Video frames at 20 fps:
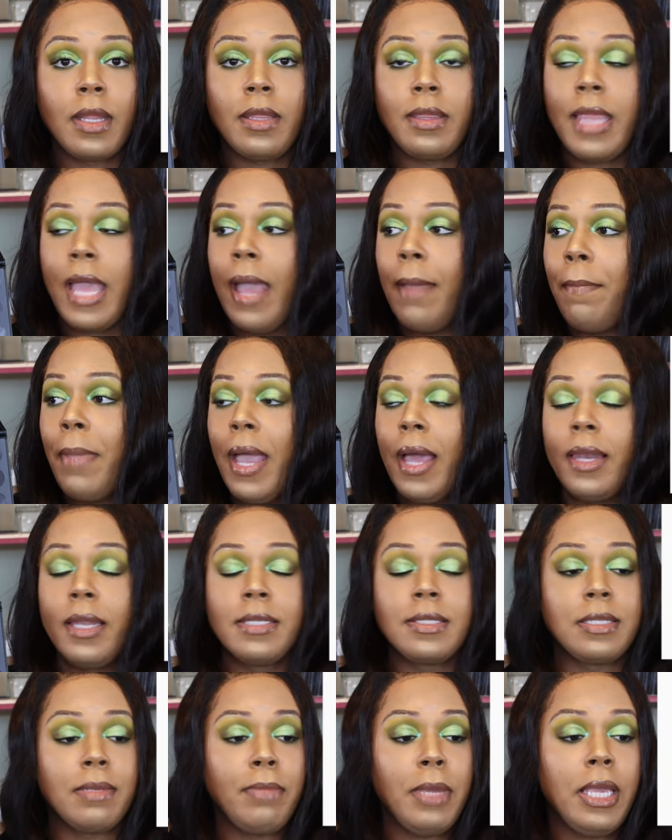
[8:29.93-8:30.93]
That
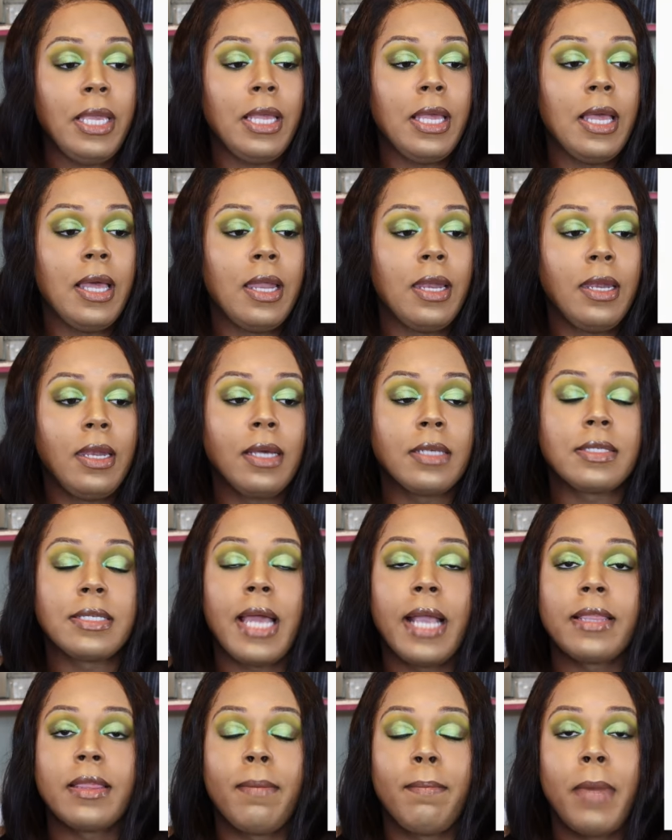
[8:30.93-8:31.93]
palette to me looks
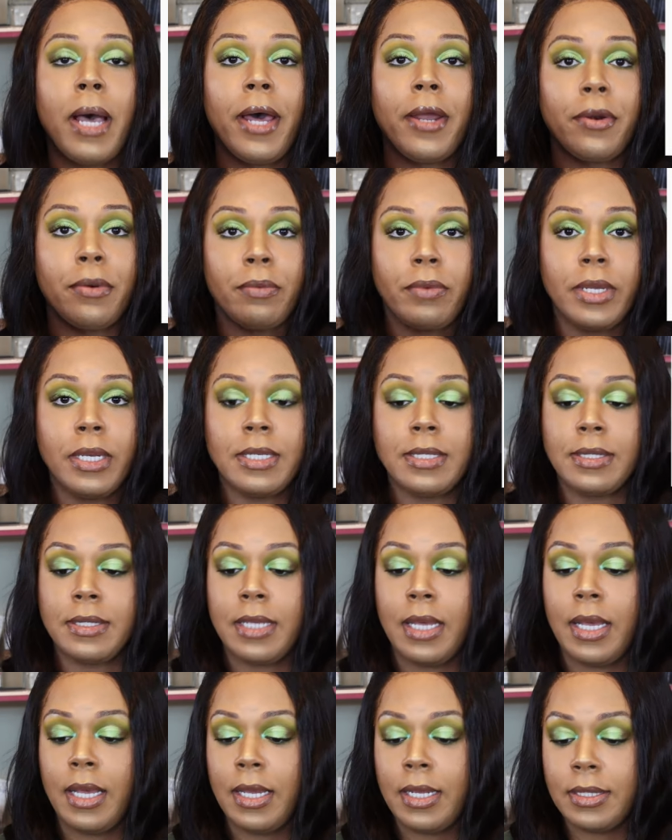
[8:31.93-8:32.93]
like the modern
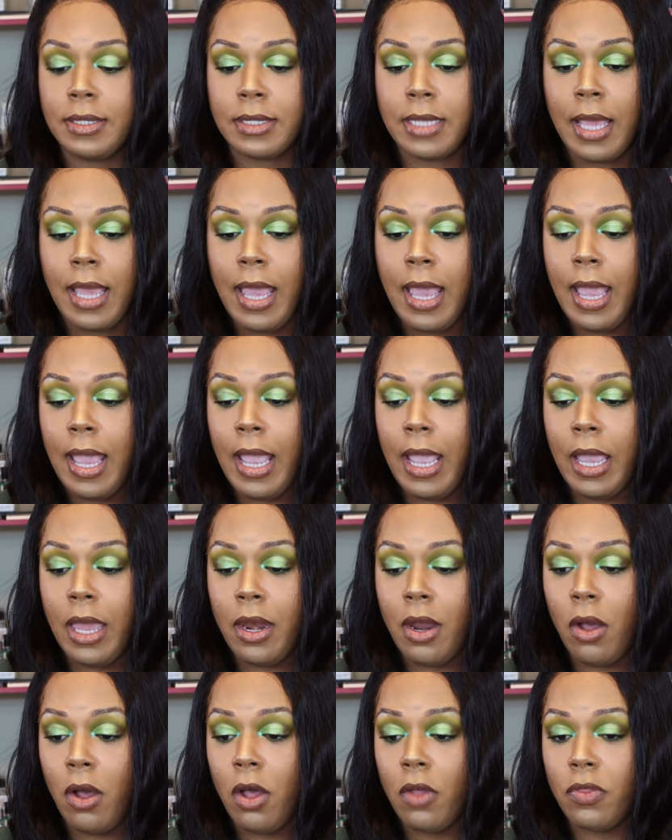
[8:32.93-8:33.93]
renaissance
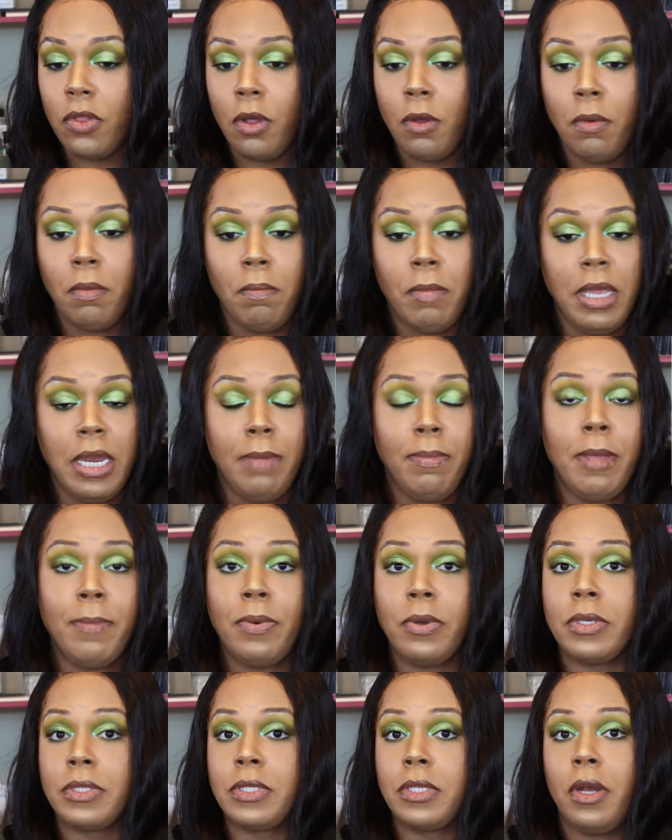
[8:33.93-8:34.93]
and although many
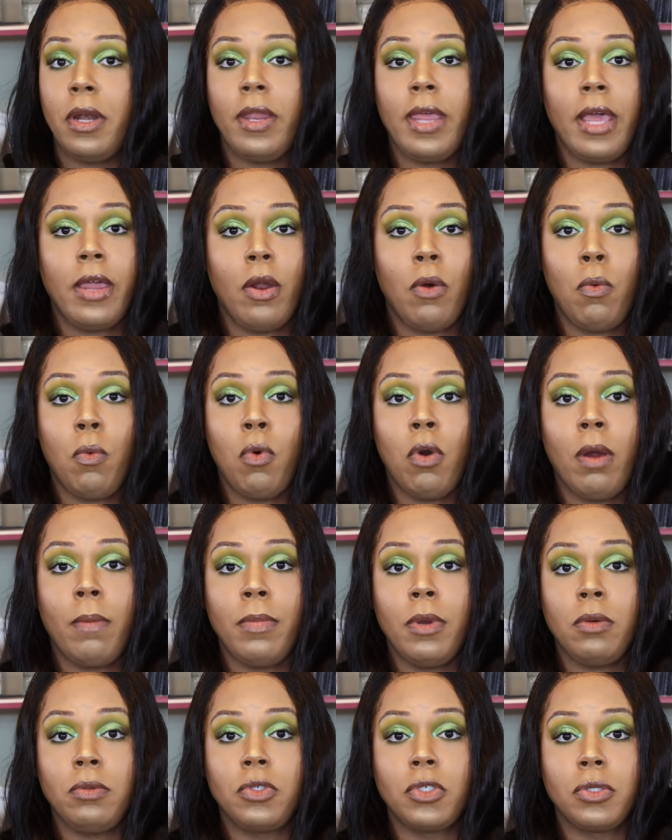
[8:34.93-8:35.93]
people consider that a
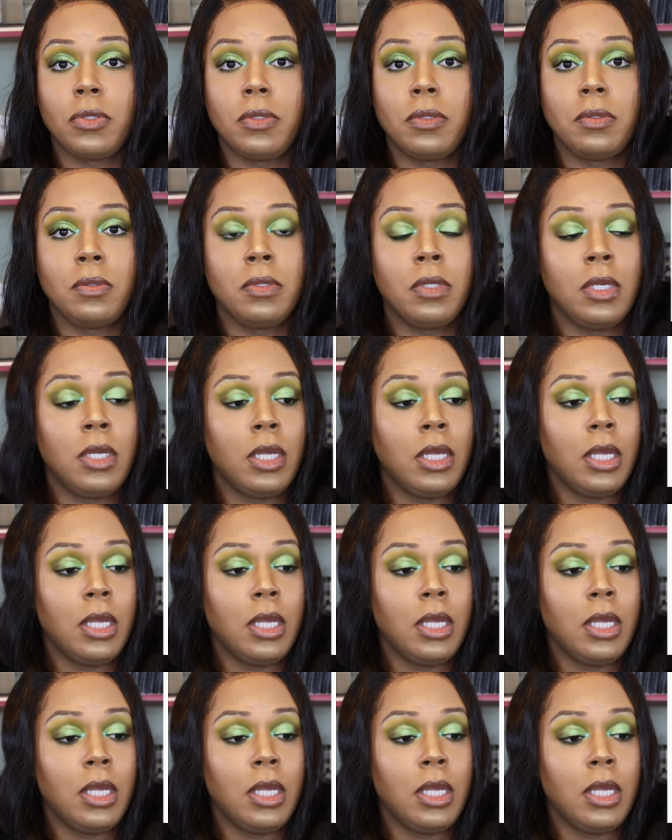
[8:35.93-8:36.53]
warm neutral,